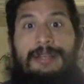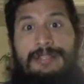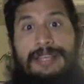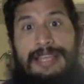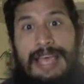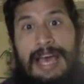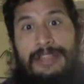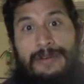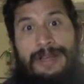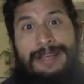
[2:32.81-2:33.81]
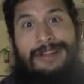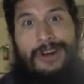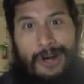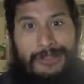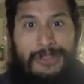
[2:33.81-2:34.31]
to gathering
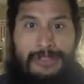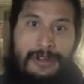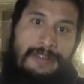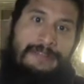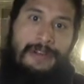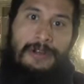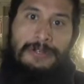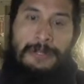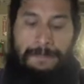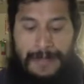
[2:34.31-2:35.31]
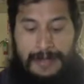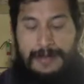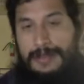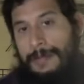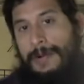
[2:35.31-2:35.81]
on the 31st.
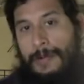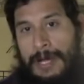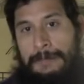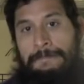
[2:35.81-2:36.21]
Number one,